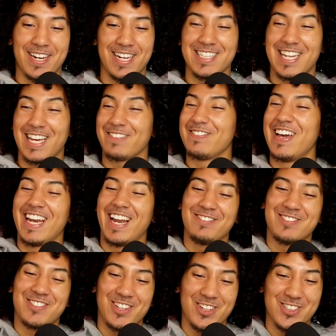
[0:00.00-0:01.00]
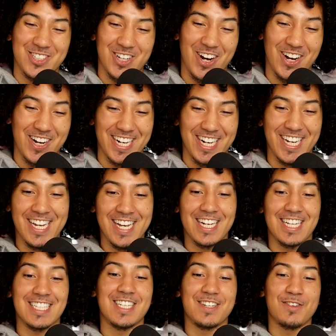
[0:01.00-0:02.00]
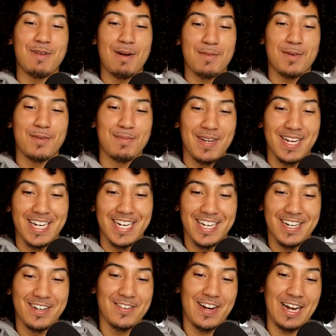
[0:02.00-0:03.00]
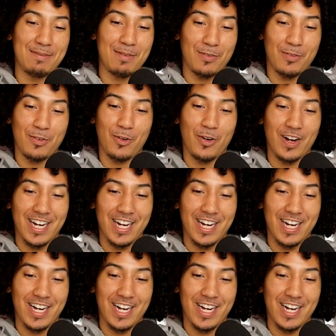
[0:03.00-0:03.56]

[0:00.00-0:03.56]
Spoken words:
He's like, "Man, I'm so sorry," because he remembered me right before,